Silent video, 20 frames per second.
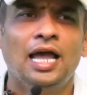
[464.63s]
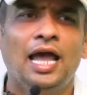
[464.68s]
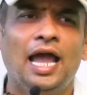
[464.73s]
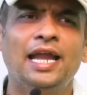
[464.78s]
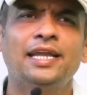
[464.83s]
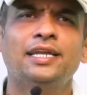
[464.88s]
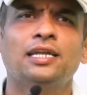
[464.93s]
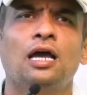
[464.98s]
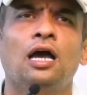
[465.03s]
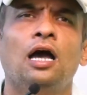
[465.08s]

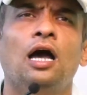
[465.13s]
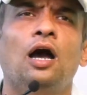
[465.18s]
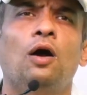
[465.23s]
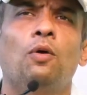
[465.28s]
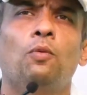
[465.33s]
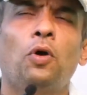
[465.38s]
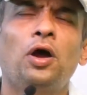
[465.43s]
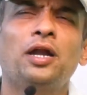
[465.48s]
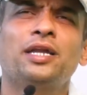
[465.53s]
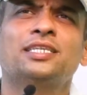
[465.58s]
And
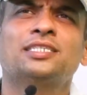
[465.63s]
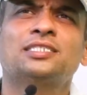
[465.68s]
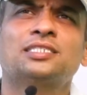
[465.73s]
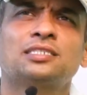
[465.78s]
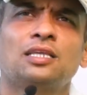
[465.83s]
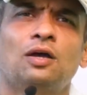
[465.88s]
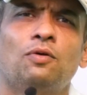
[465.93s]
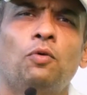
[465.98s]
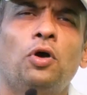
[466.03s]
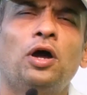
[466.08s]
what
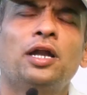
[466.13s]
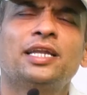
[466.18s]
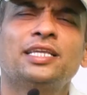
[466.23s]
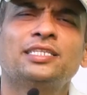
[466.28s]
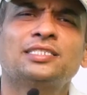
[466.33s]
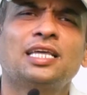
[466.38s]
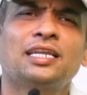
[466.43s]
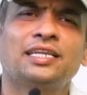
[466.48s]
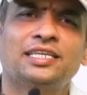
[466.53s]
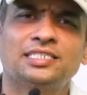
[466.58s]
is
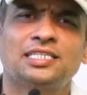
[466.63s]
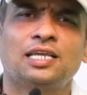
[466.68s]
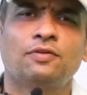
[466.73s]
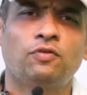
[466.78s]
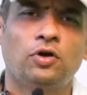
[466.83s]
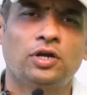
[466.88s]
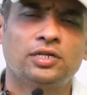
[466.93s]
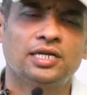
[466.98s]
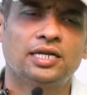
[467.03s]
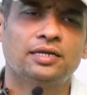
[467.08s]
the reason
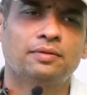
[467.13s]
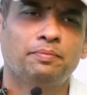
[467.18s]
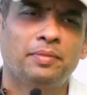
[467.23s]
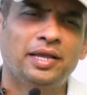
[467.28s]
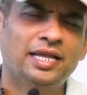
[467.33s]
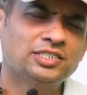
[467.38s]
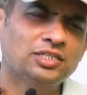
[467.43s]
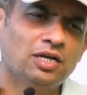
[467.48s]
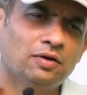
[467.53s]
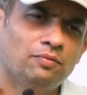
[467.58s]
for that?
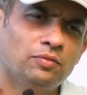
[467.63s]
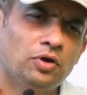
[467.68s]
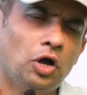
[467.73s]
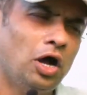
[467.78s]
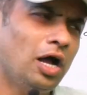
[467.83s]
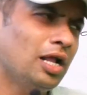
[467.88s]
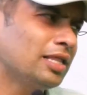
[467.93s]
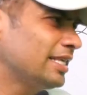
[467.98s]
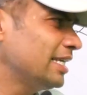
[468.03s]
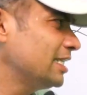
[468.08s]

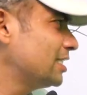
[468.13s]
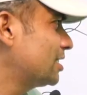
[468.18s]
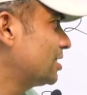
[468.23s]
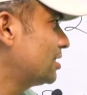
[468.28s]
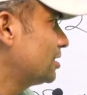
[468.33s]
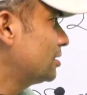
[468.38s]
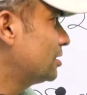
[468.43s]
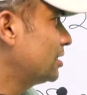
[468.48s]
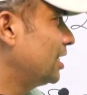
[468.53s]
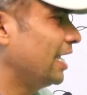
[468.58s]
All these
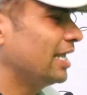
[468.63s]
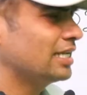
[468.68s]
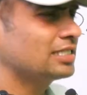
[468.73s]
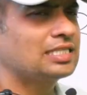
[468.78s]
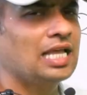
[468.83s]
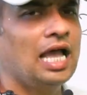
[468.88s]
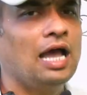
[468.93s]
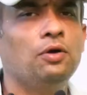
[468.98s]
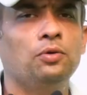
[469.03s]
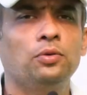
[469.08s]

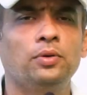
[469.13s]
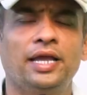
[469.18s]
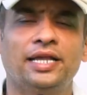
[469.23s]
things have